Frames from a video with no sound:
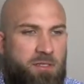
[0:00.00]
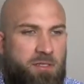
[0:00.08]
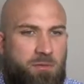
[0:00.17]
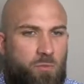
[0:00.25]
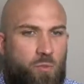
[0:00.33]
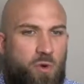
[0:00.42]

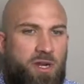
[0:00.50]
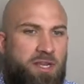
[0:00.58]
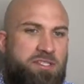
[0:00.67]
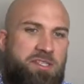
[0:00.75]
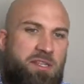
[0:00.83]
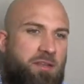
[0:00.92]
And what
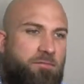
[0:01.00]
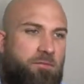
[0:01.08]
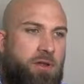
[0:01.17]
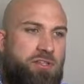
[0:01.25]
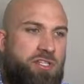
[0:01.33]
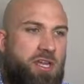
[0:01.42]
is the
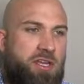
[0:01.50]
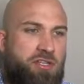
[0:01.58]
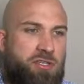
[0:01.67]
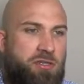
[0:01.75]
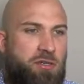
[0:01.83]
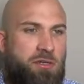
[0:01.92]

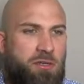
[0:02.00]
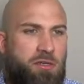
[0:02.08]
differentiation?